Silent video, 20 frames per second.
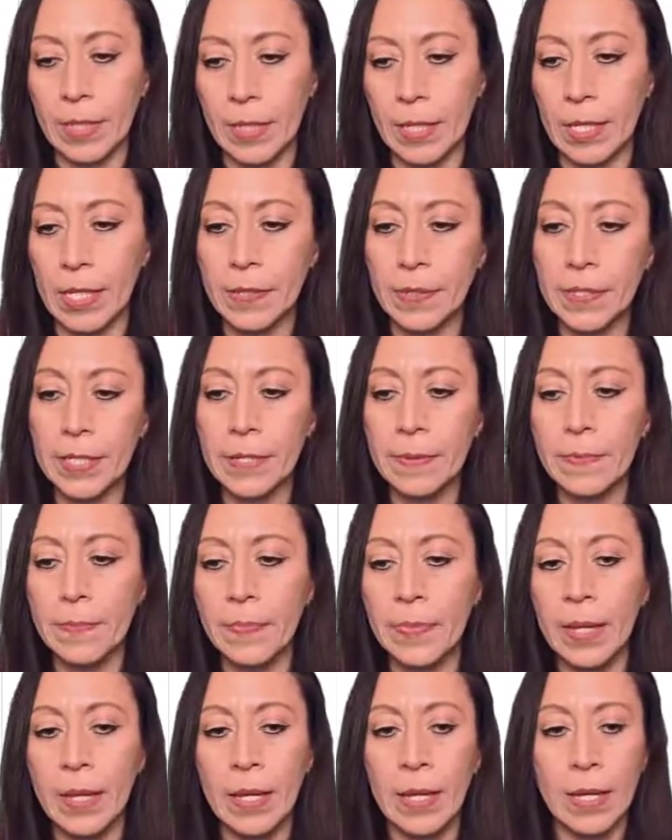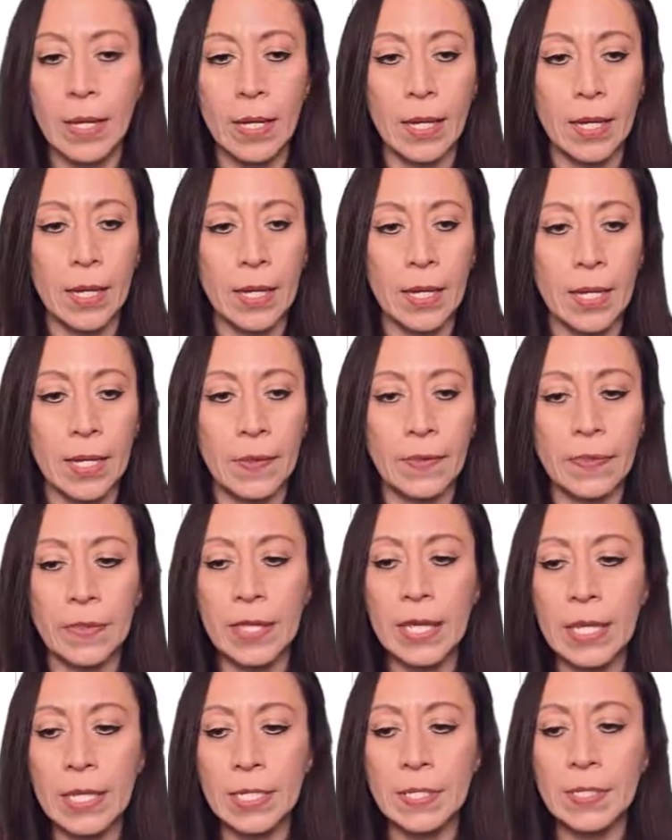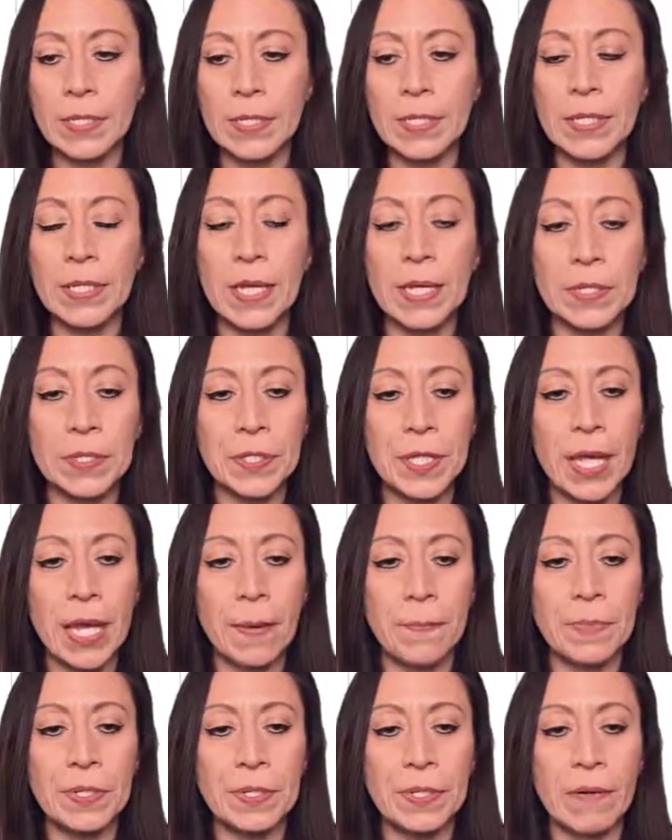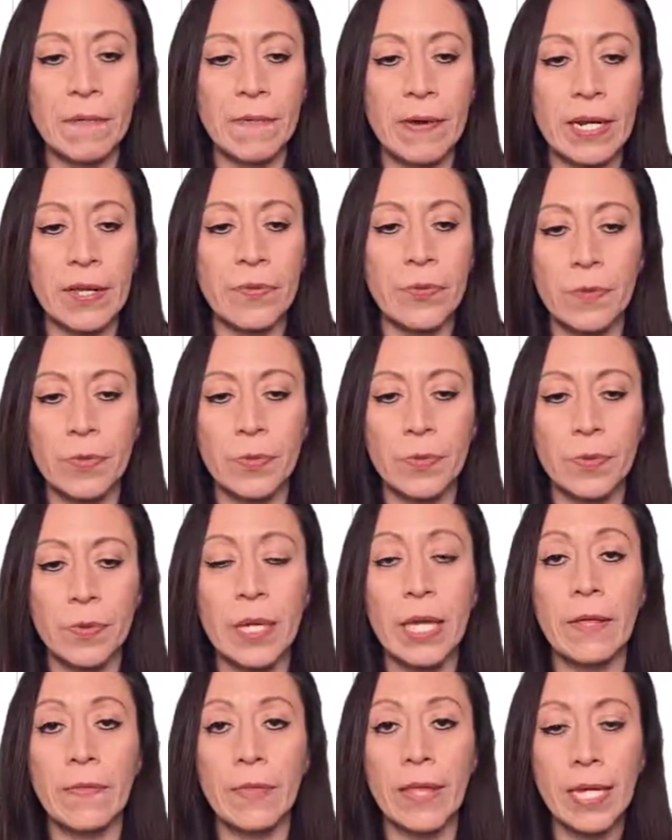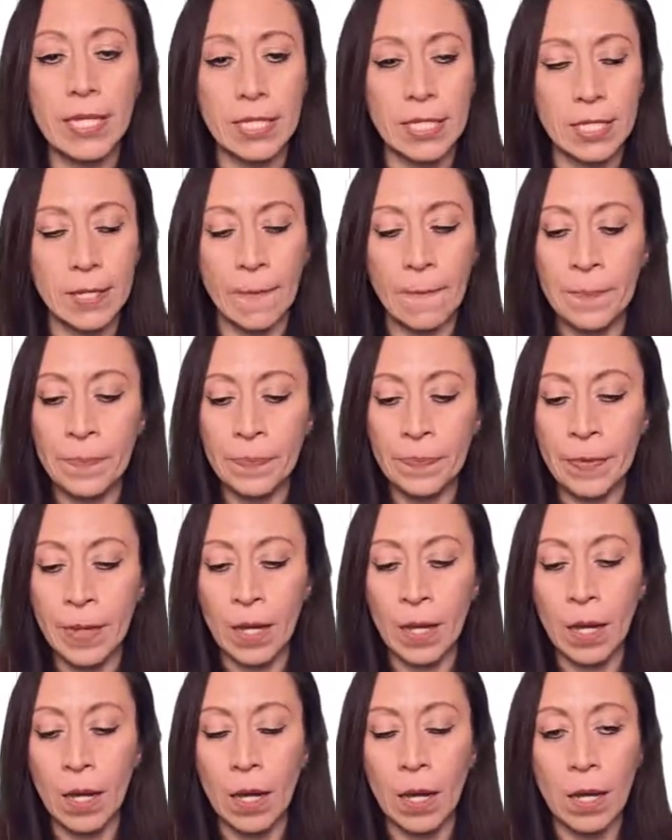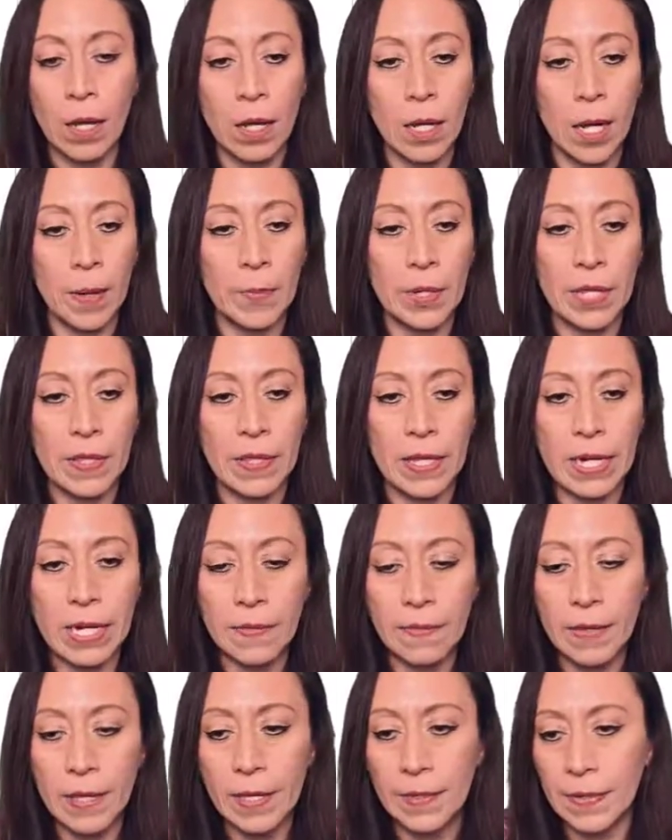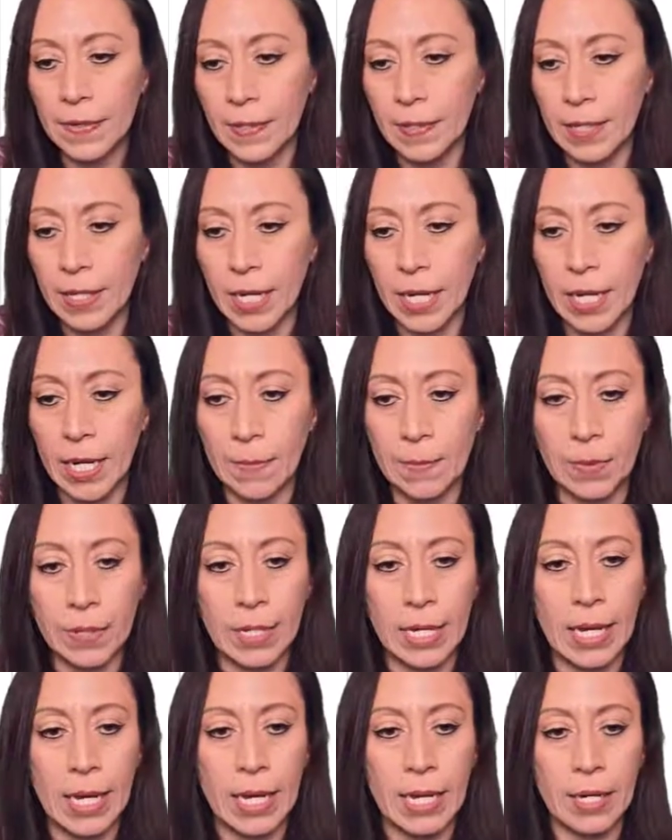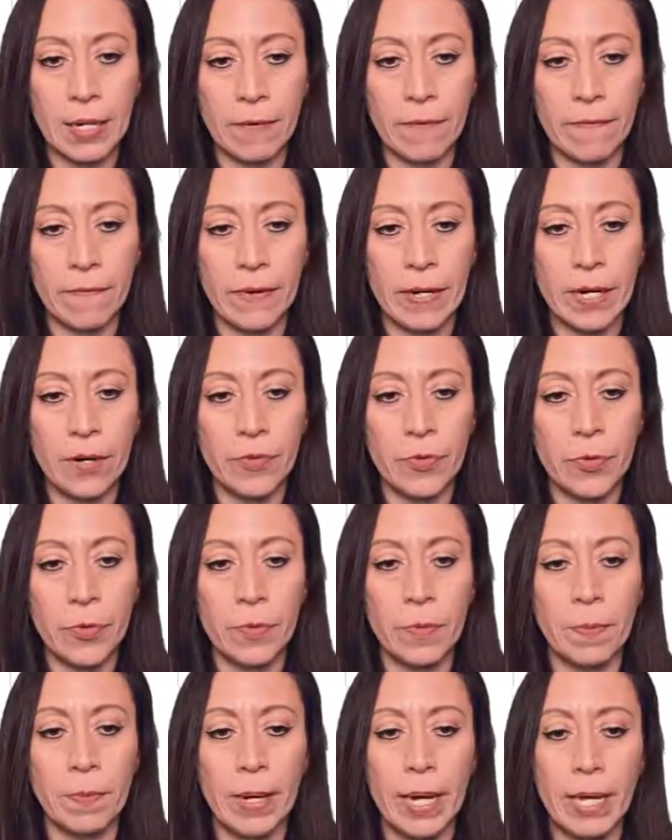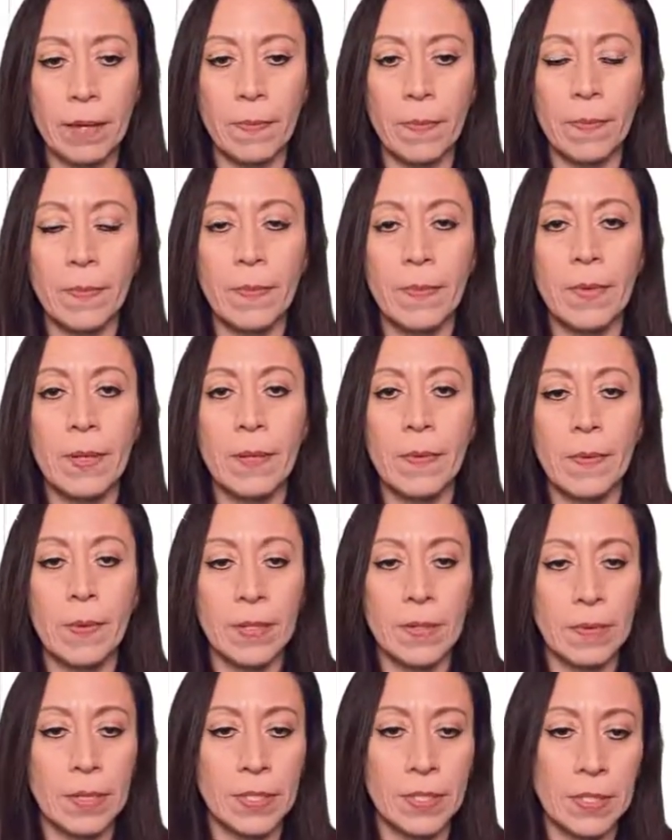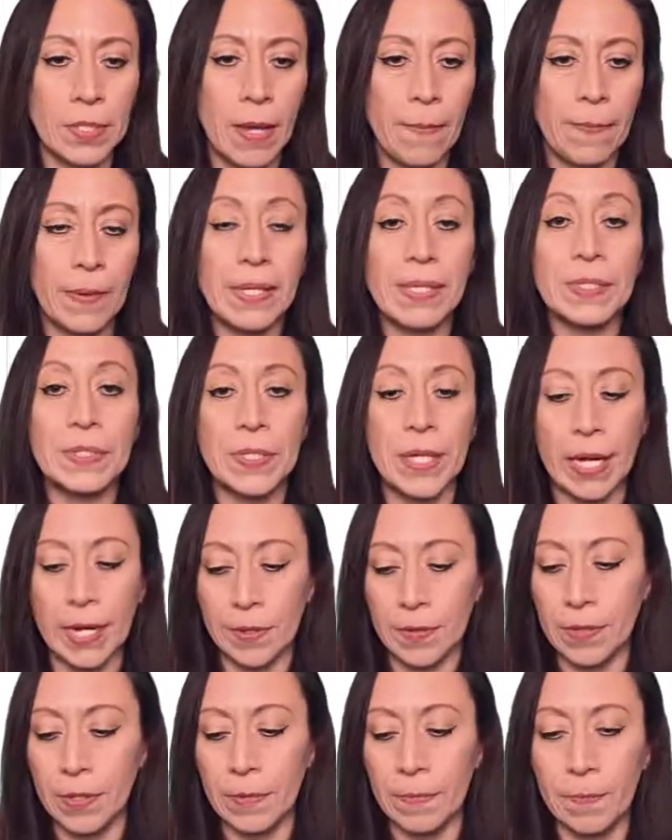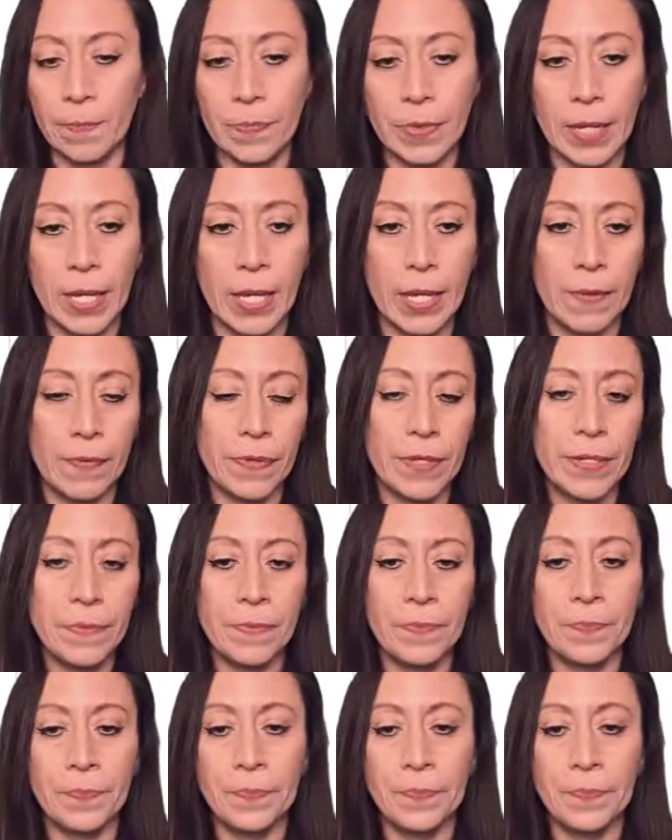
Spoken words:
Enter. And this step is referring to index. I'm gonna delete that and I'm gonna refer to my step start, enter.